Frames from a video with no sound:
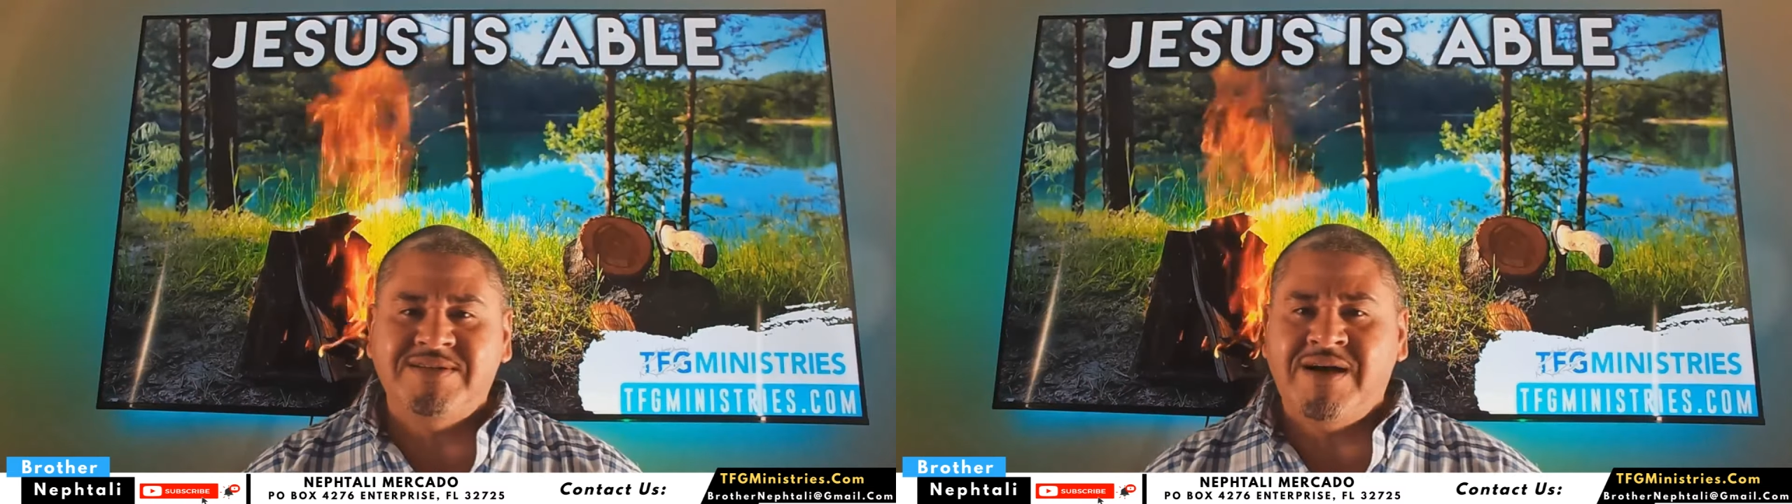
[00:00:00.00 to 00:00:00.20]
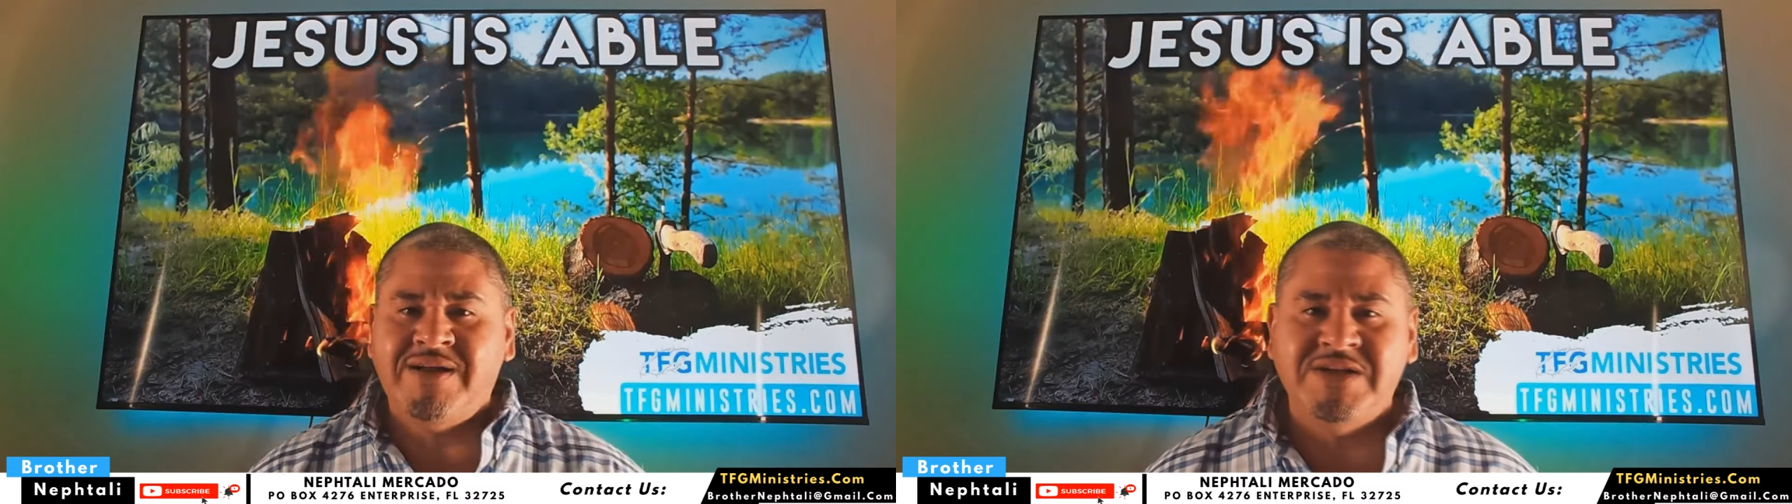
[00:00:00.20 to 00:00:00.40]

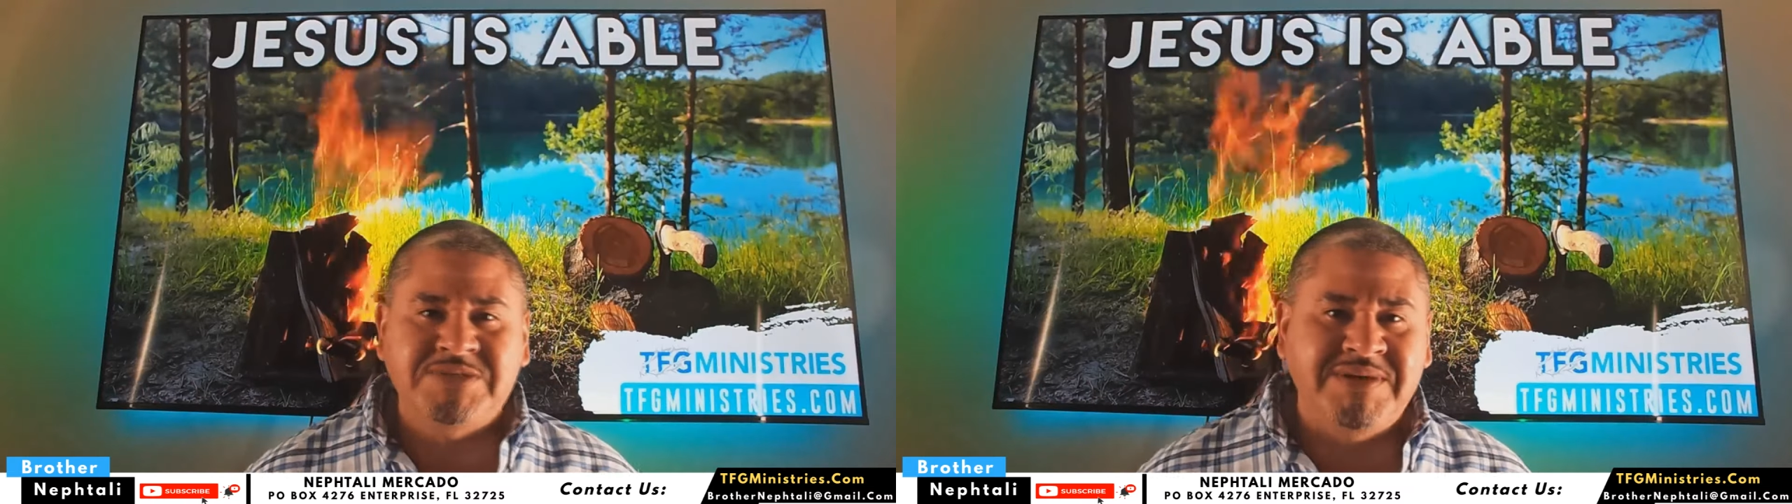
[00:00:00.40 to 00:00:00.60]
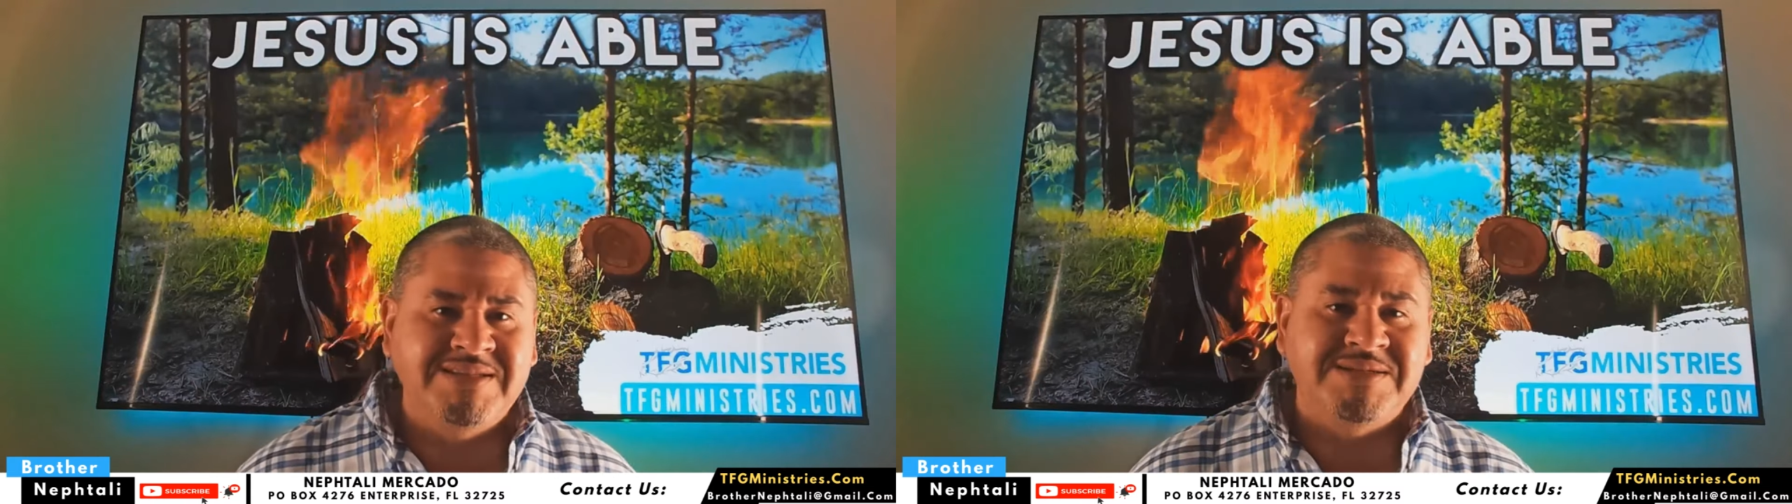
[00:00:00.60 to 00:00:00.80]
an honor to
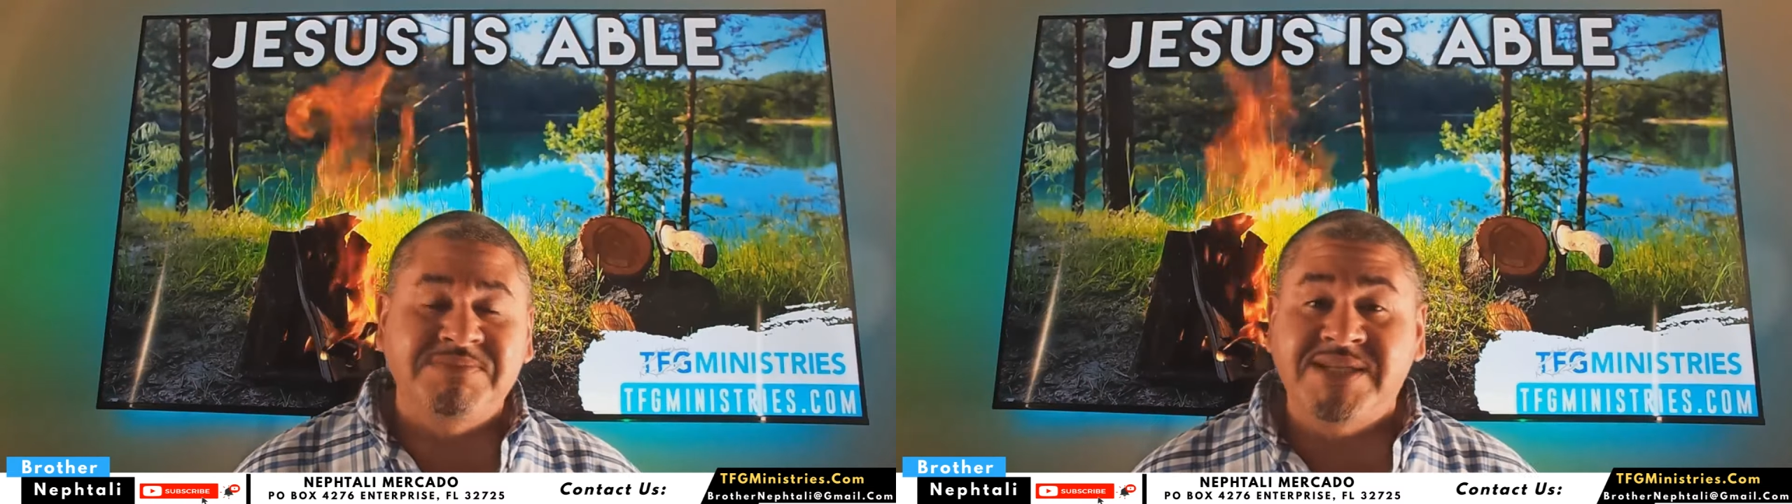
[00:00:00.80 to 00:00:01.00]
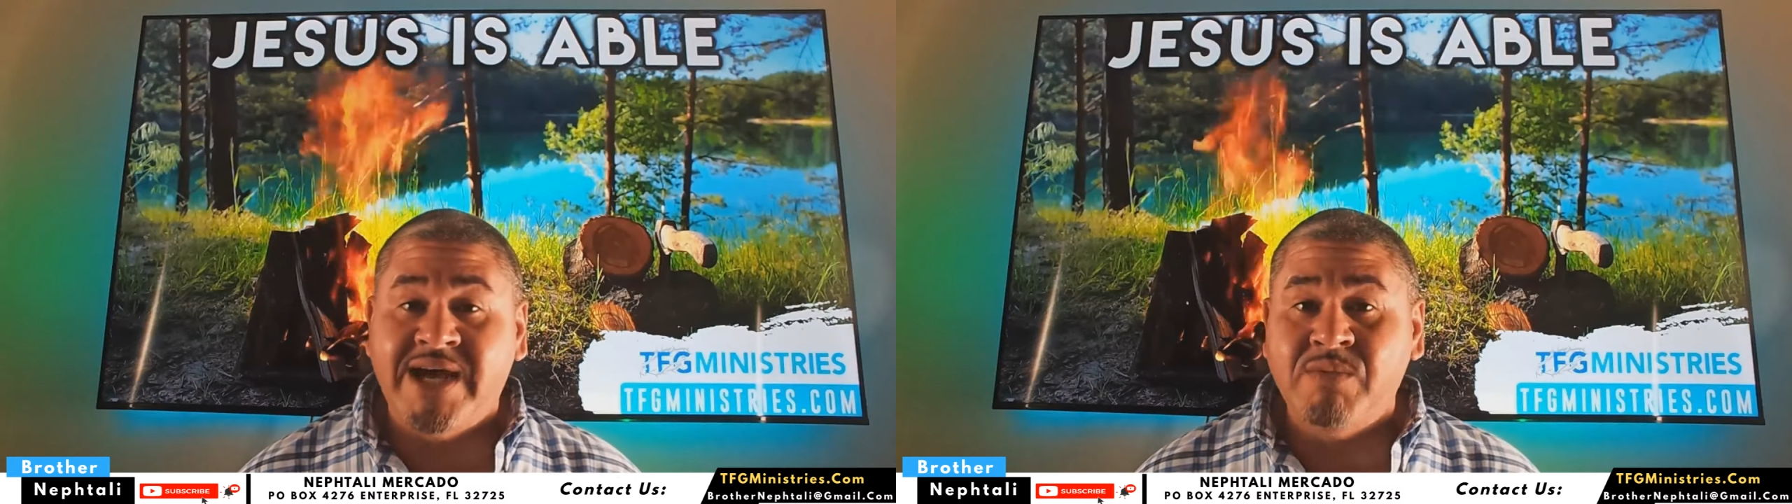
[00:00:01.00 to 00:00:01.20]
spend some
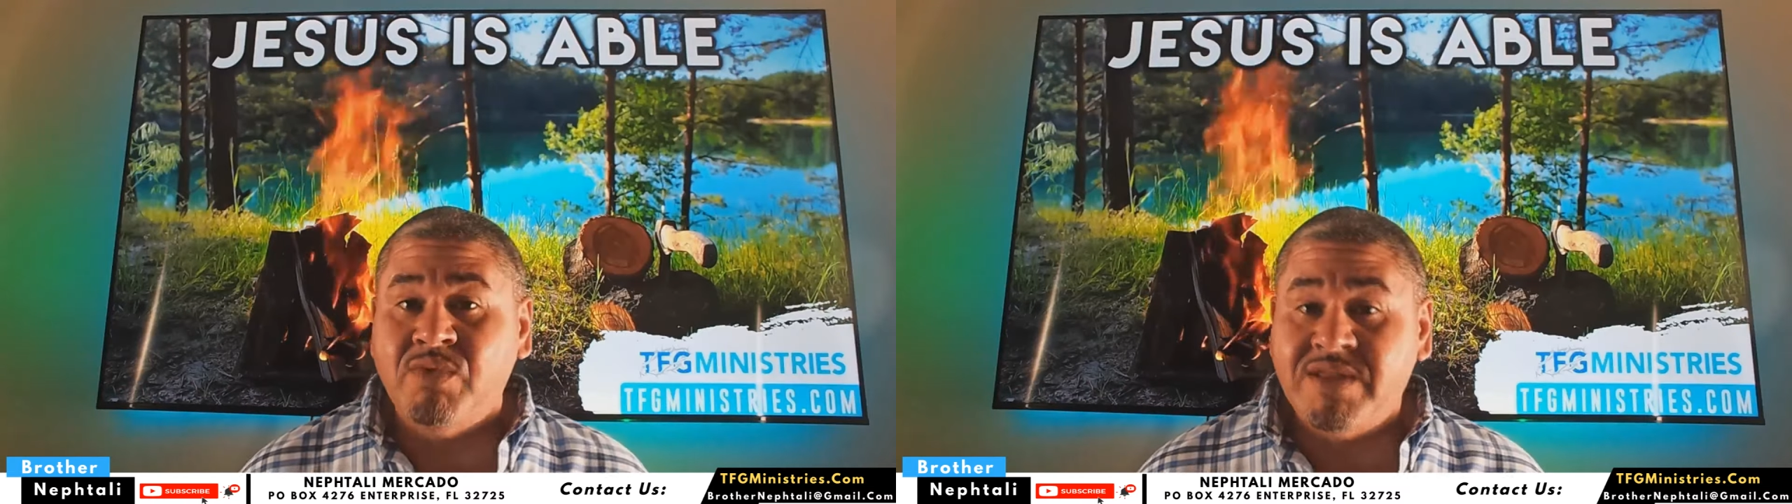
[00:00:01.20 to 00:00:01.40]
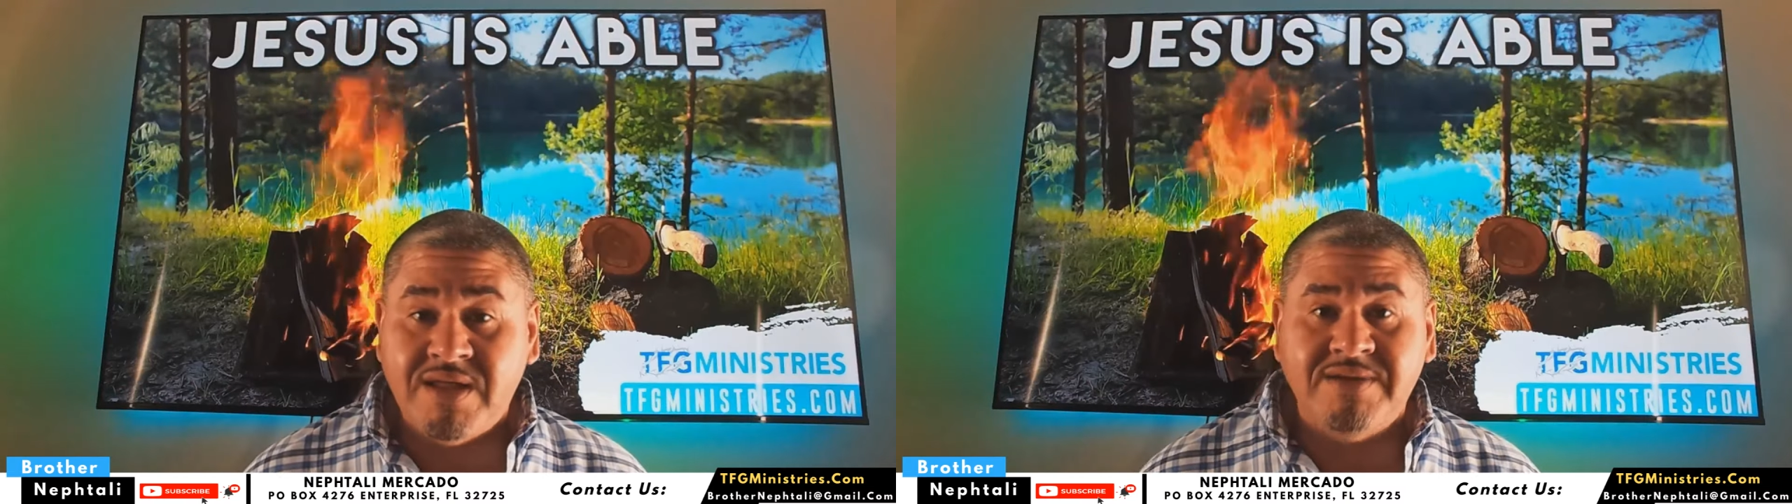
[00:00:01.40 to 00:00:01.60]
time
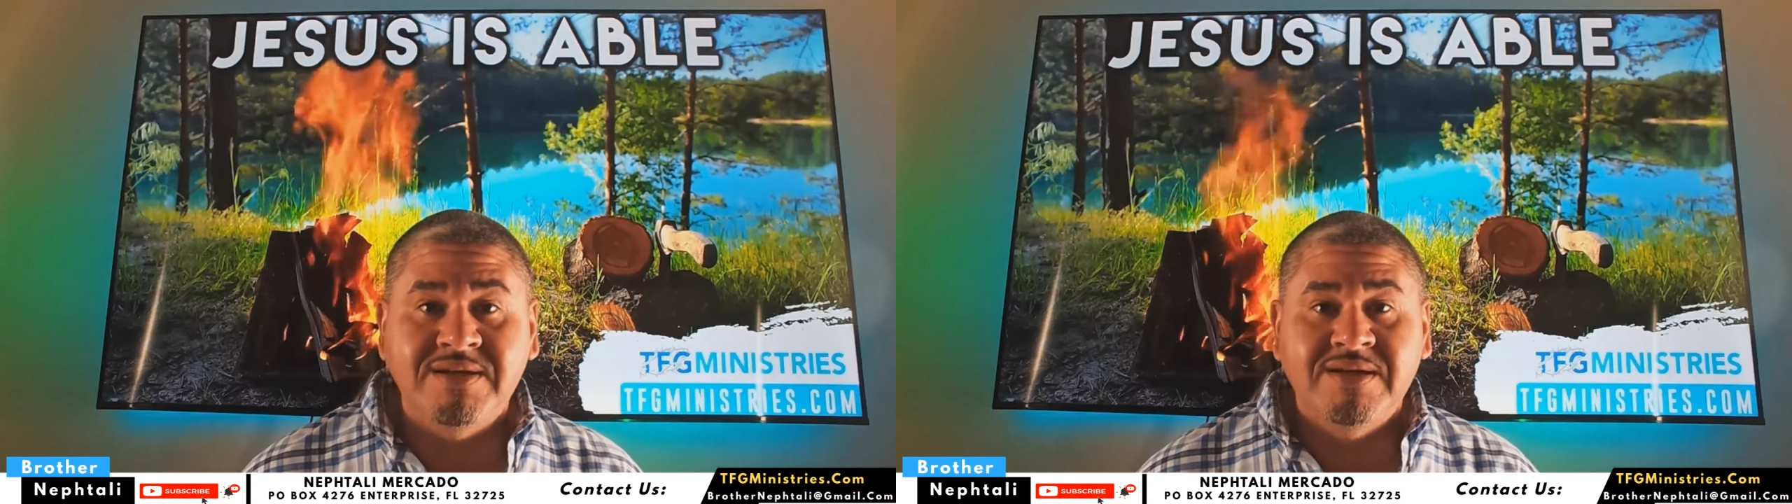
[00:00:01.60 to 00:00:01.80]
with you.